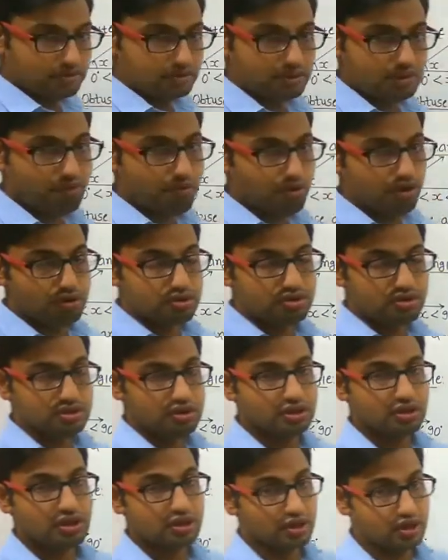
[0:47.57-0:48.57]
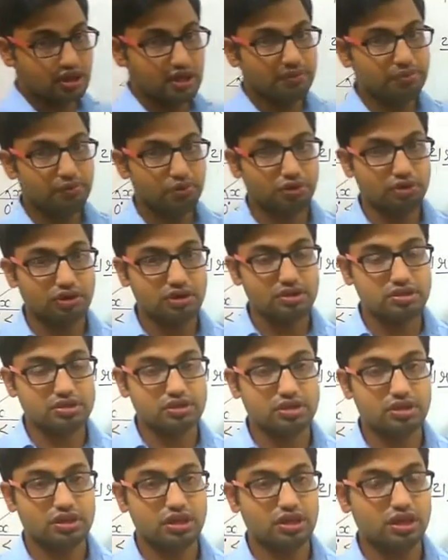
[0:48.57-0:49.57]
suppose the 3
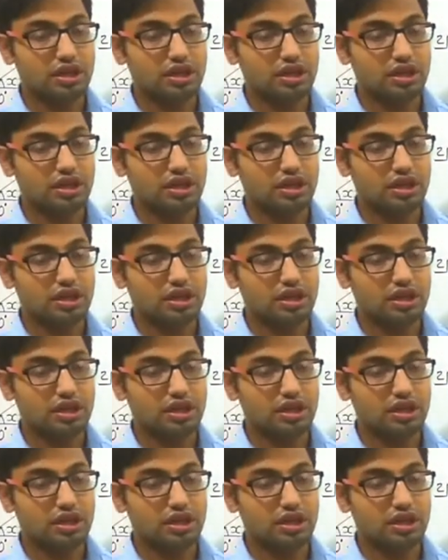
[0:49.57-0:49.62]
points,